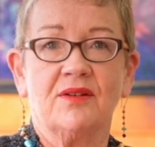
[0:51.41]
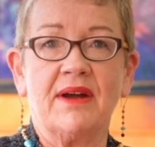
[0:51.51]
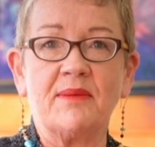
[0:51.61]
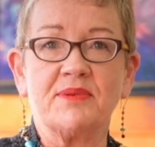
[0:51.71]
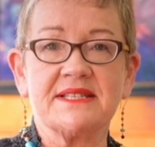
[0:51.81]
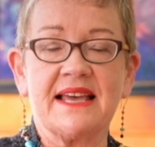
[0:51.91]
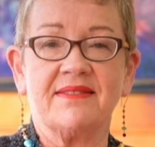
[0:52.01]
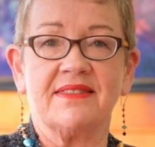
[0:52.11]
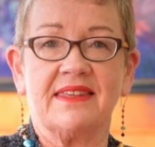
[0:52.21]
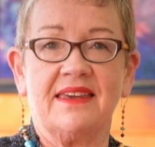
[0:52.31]

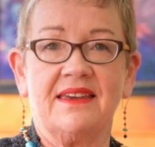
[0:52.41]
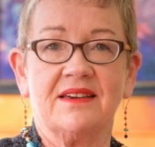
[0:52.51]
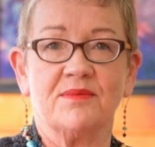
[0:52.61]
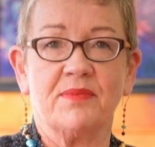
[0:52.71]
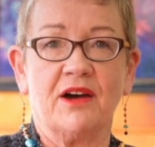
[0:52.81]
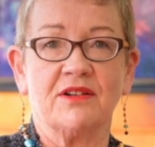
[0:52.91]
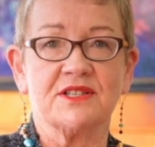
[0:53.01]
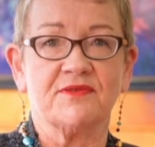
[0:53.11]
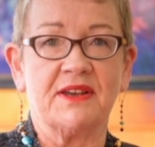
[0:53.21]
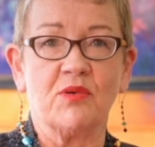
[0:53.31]
represent the
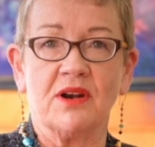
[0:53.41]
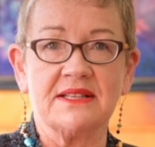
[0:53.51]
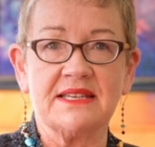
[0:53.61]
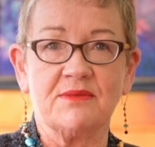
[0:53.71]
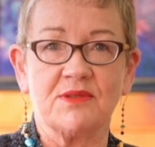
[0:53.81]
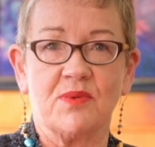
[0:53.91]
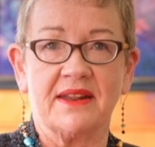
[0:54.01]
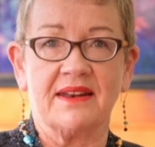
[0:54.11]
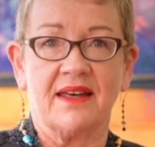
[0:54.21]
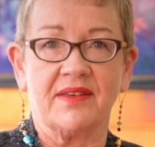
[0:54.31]
component of equality with one
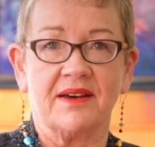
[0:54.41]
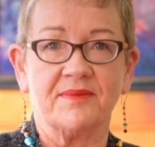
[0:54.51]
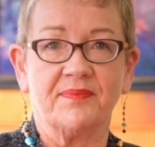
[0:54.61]
another.